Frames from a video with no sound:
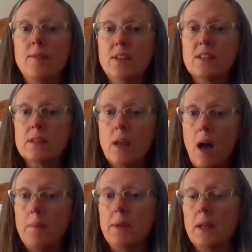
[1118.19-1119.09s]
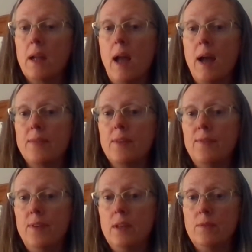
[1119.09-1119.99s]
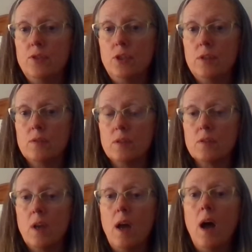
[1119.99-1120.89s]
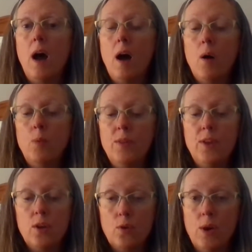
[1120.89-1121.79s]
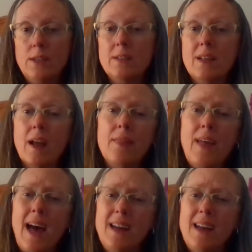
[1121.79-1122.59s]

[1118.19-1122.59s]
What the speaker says: of the sobbing at the feet of Jesus with the anointing.